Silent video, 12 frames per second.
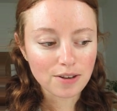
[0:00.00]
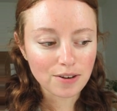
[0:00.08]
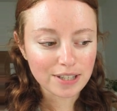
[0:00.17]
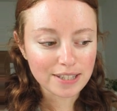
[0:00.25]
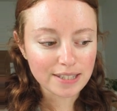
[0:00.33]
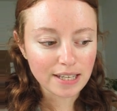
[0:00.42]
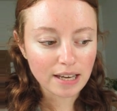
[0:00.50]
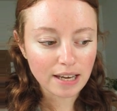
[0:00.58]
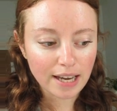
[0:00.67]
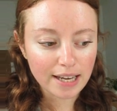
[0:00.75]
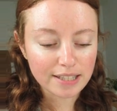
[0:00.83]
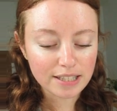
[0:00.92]
you can see it
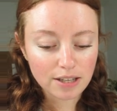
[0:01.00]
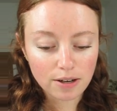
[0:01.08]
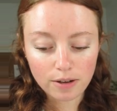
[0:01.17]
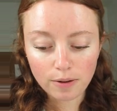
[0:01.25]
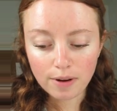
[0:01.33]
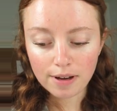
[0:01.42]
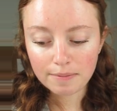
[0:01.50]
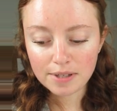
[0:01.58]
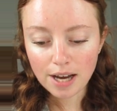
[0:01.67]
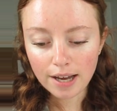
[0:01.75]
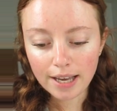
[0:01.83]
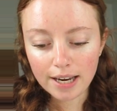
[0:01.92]
in case you don't know what I'm
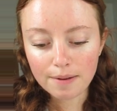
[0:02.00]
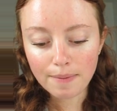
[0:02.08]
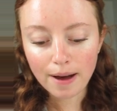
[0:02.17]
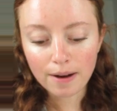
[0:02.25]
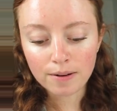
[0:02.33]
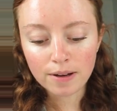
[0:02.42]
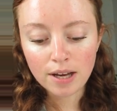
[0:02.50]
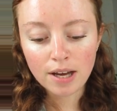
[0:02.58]
talking about.